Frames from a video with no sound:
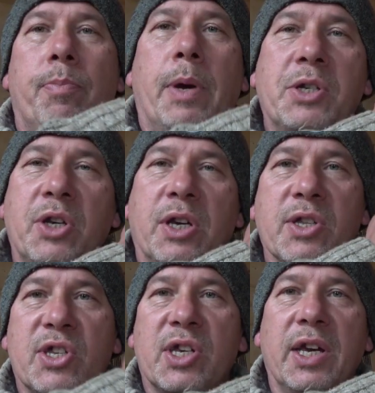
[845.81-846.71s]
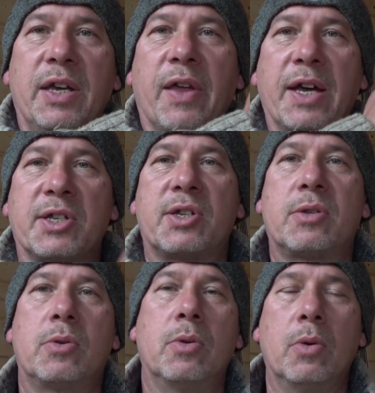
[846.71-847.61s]
But as you can see,
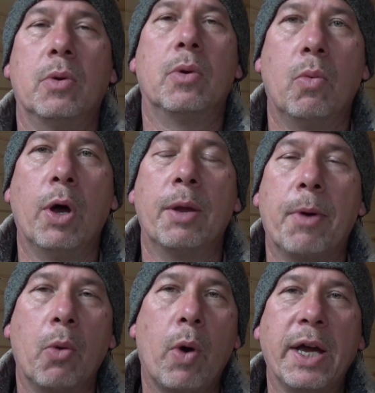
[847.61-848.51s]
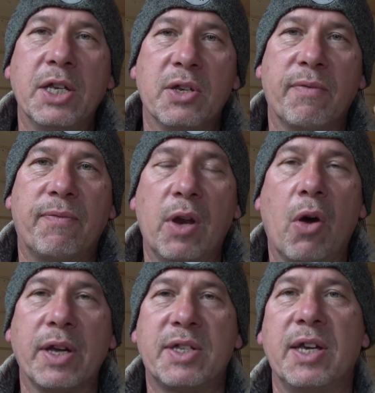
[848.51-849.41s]
that's one of my ways of
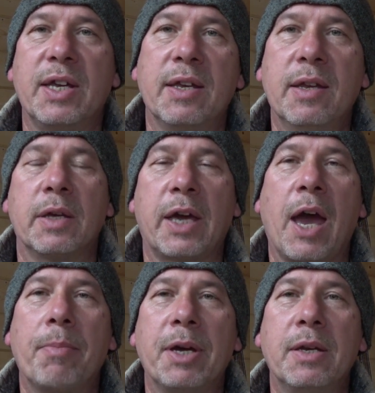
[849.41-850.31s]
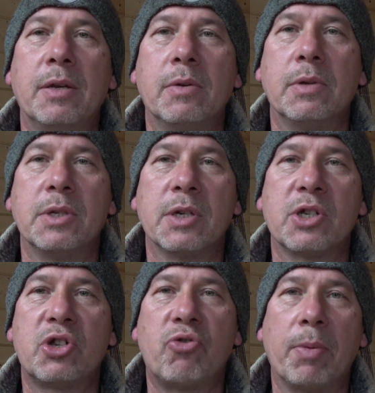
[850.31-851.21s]
lighting the cabin, is a
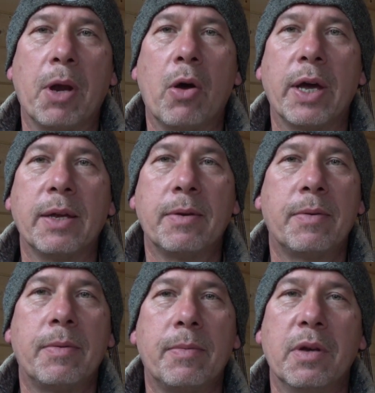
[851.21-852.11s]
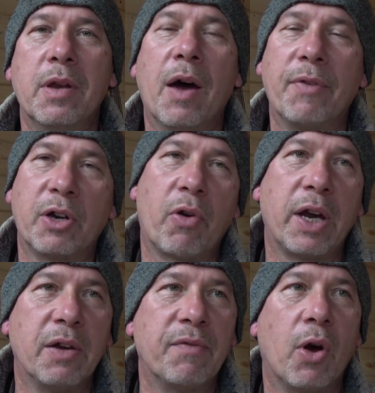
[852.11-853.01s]
strip light. Another
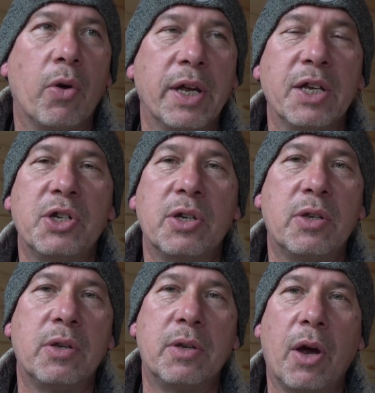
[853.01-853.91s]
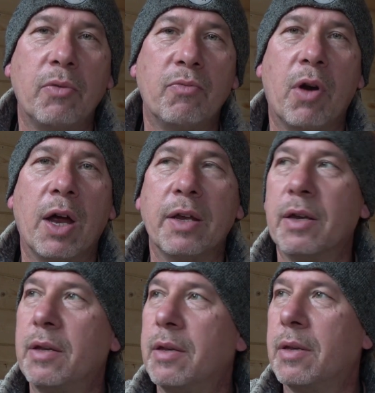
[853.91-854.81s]
great advantage, don't run
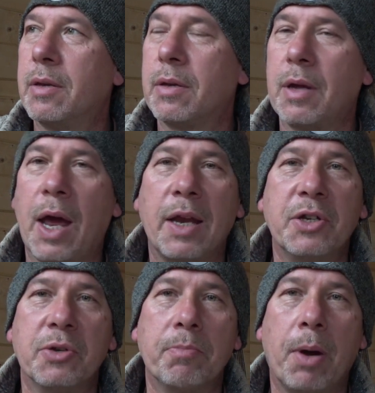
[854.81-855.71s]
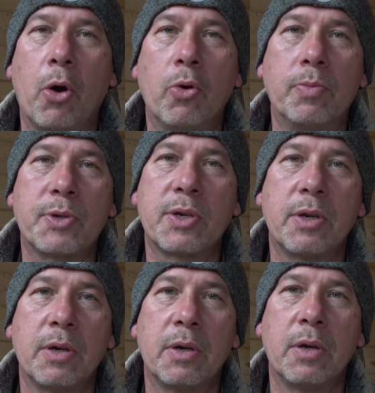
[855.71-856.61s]
halogen bulbs,
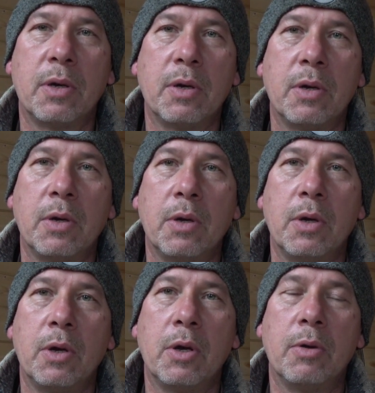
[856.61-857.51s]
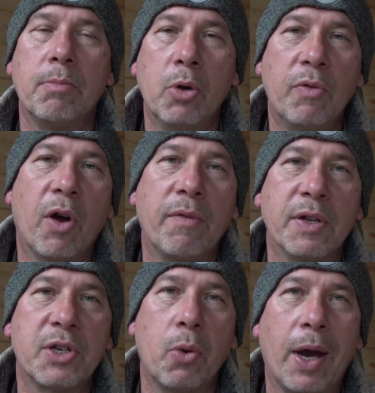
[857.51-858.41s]
move over
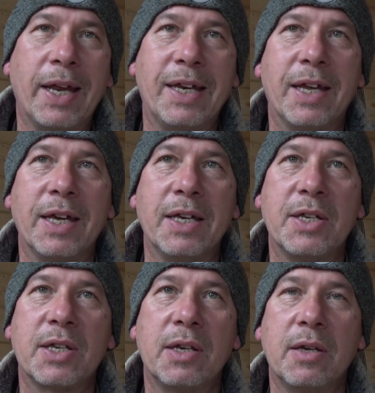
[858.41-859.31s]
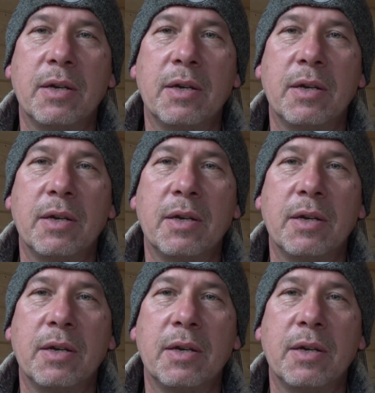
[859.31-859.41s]
to LEDs,